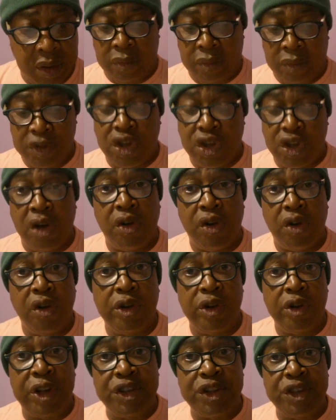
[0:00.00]
Is an
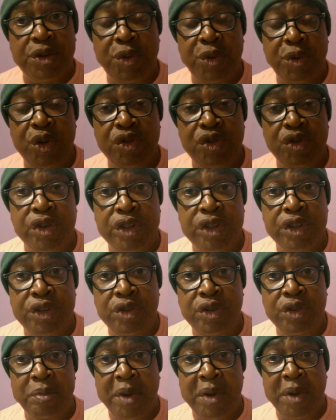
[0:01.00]
alcoholic someone who drinks
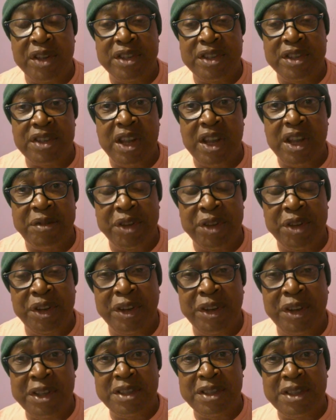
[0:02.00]
2 pints every
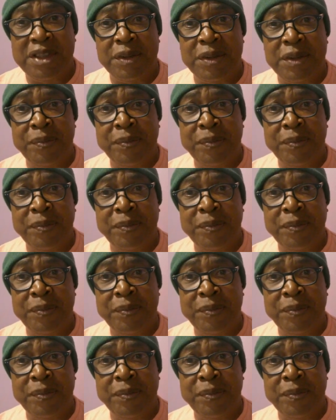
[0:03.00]
night?